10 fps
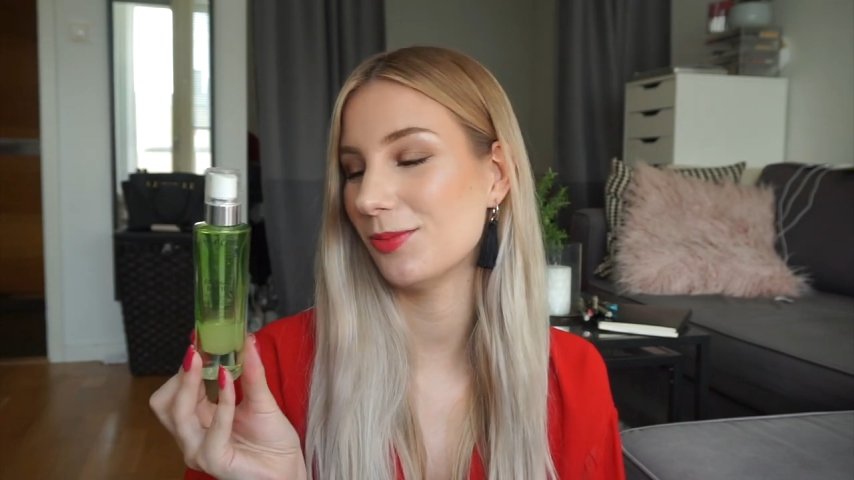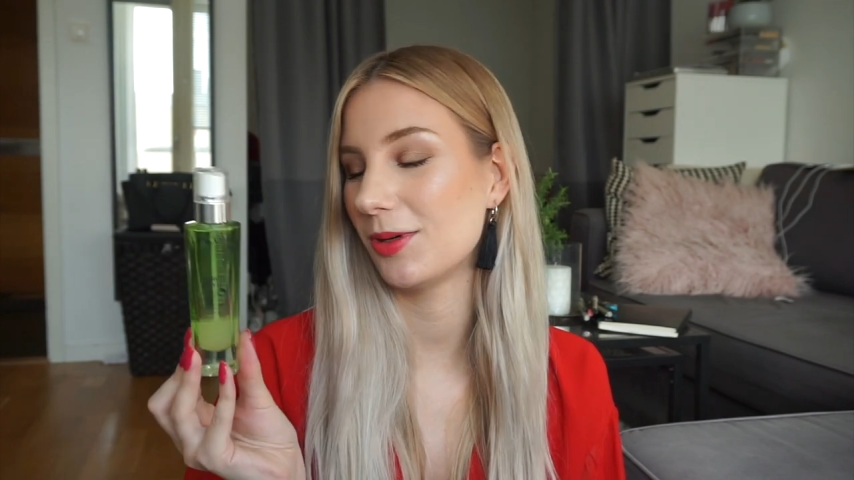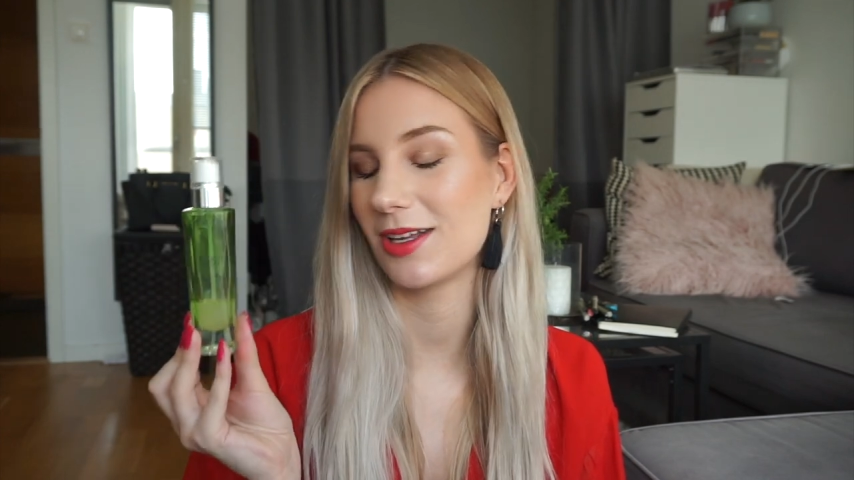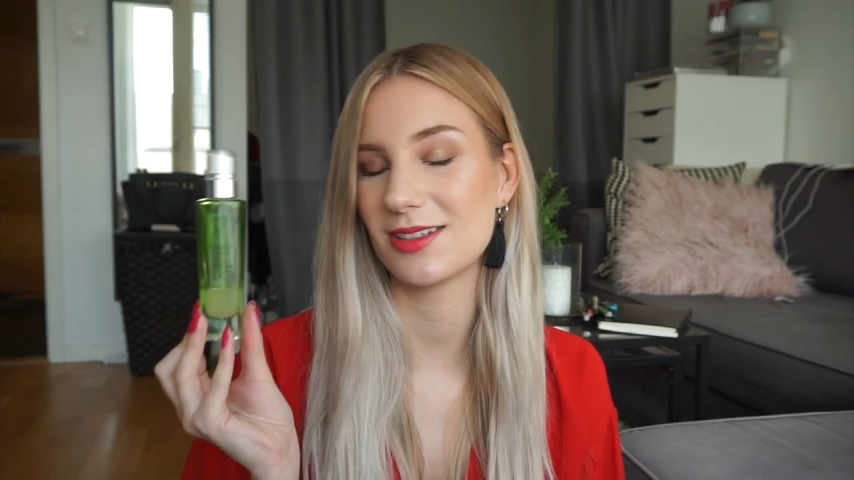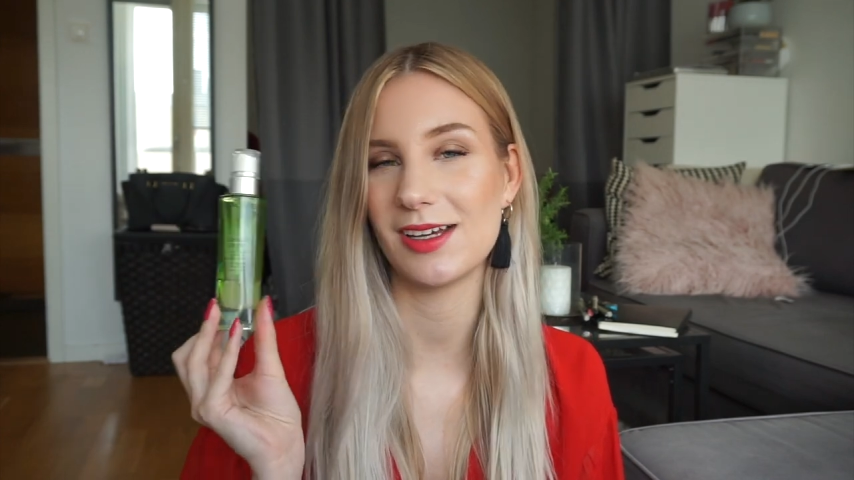
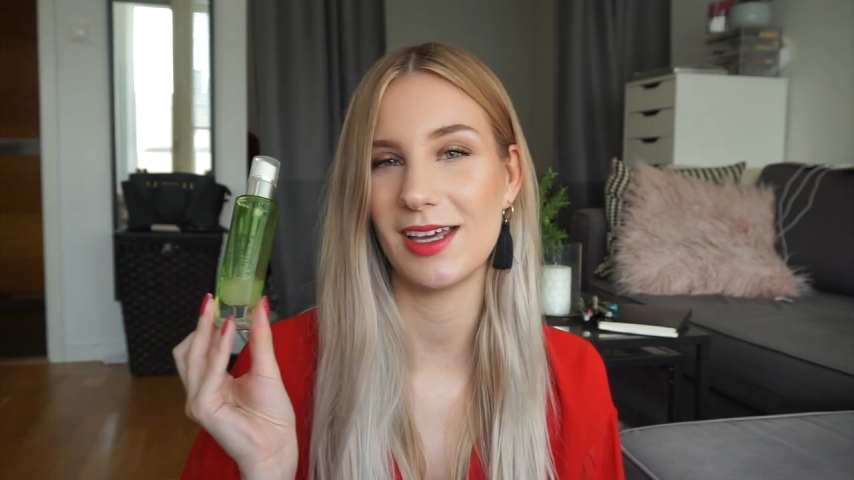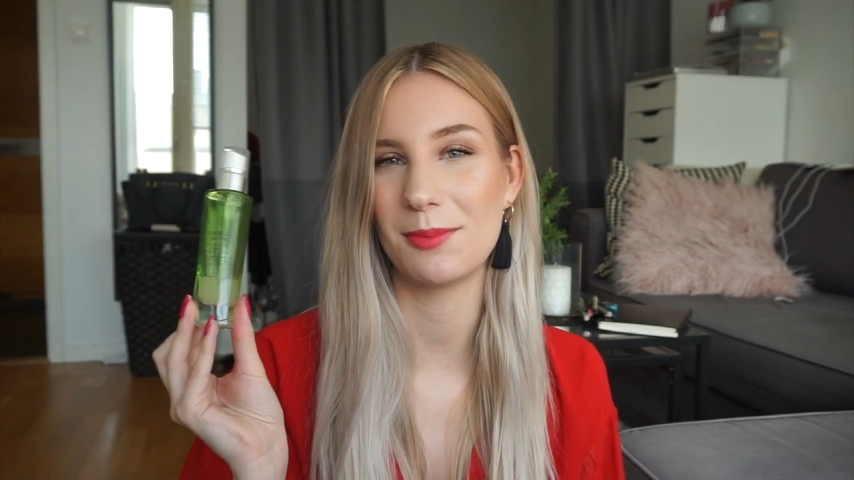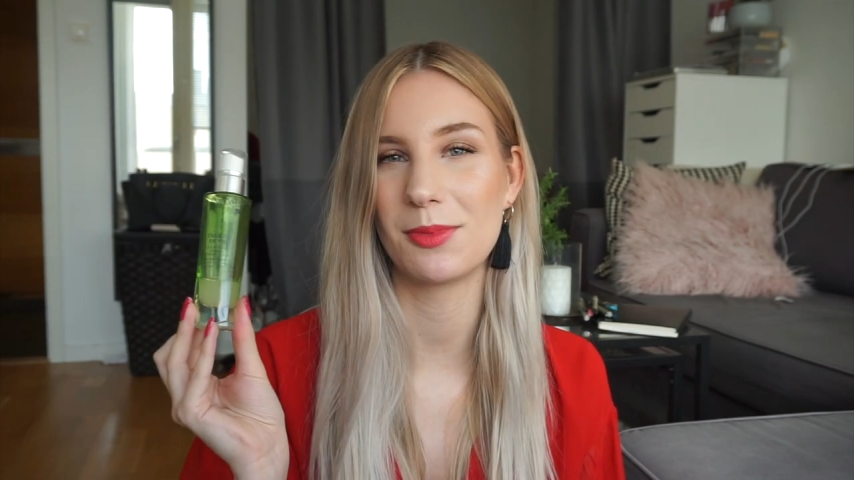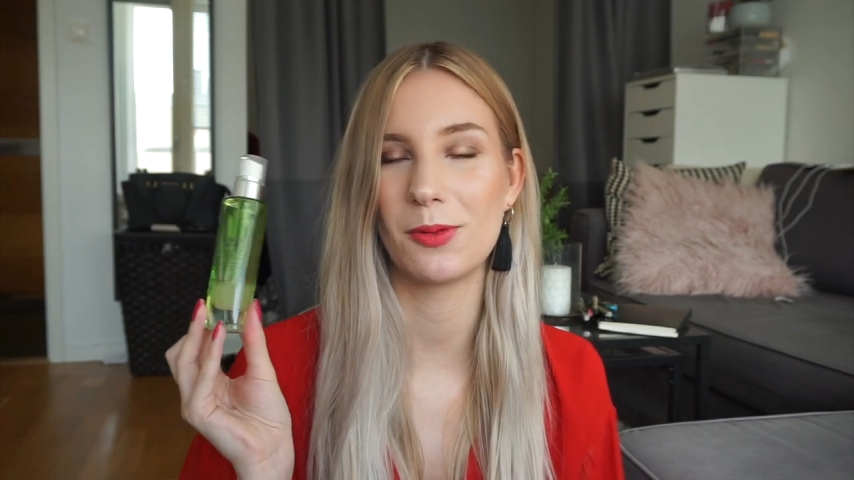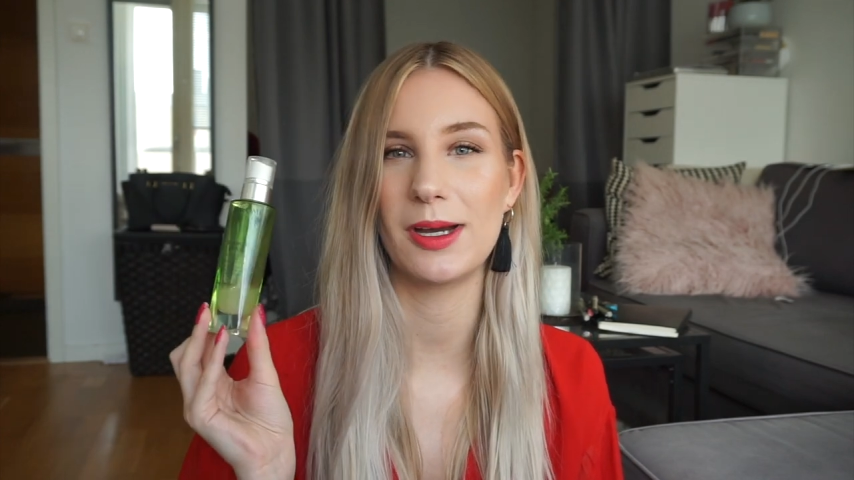because I
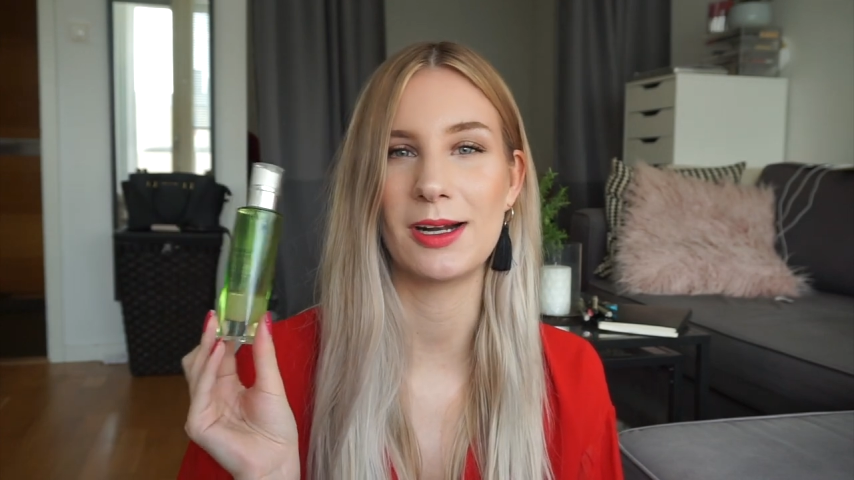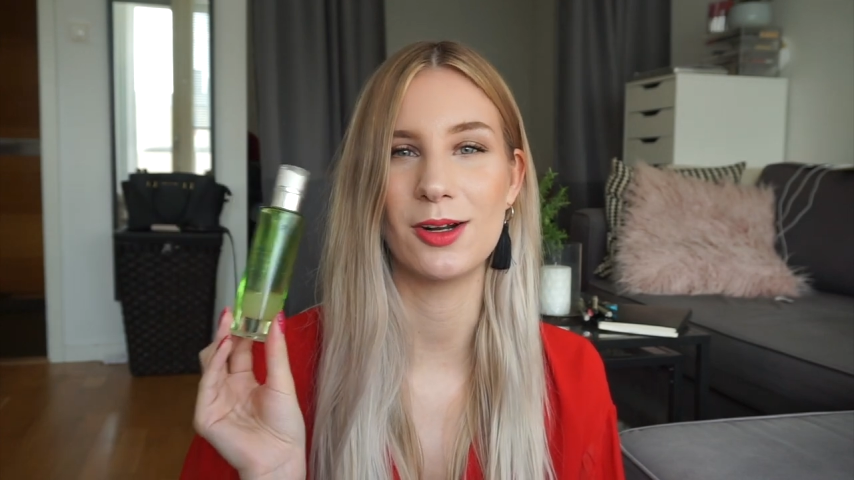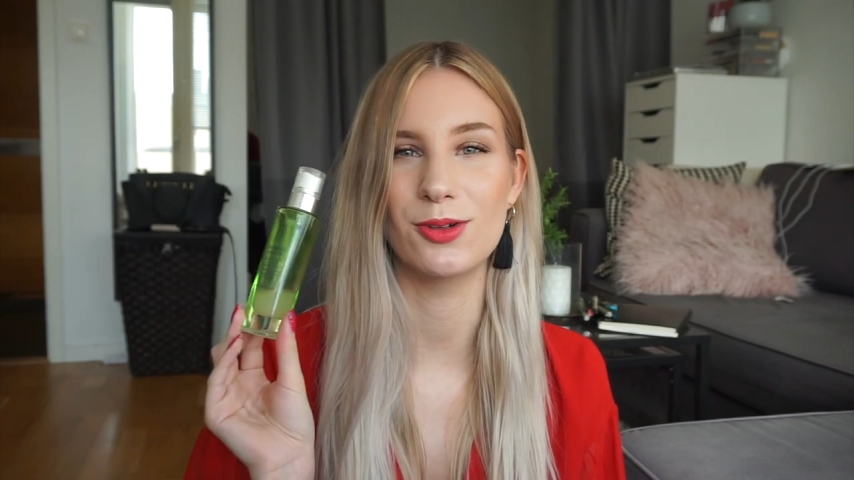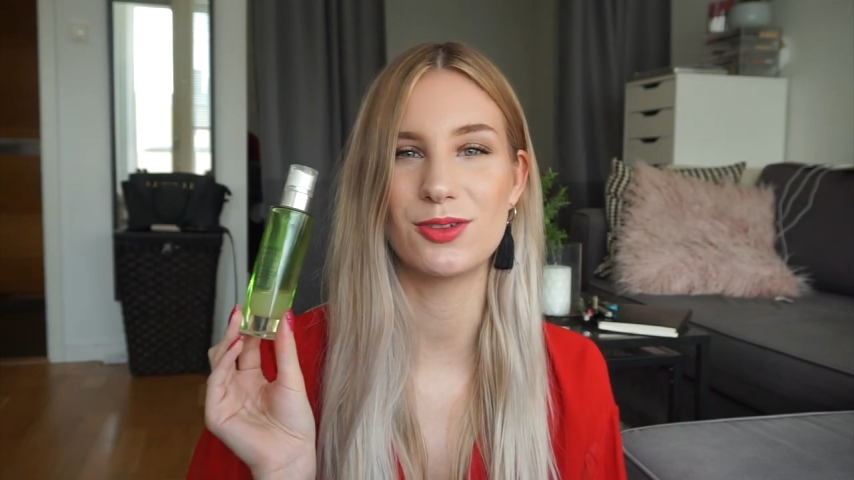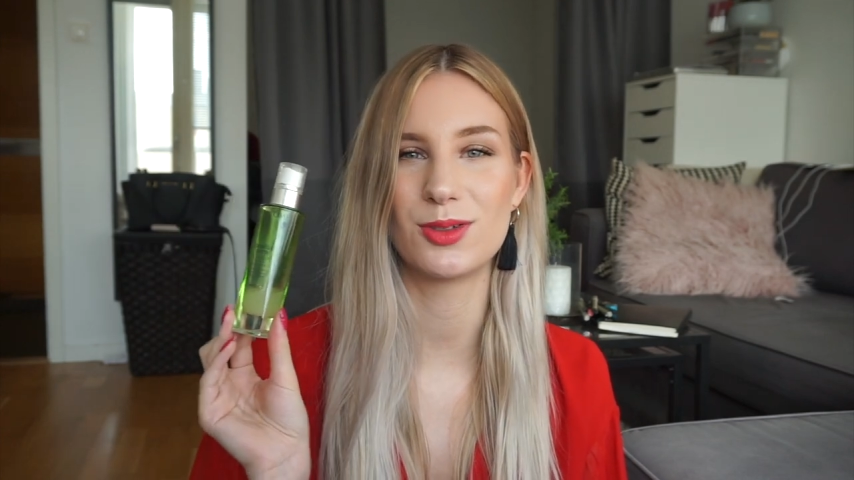am quite
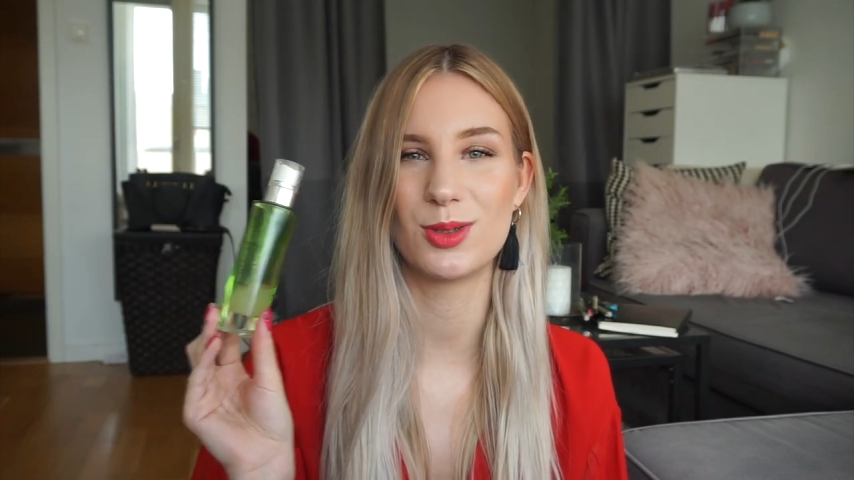close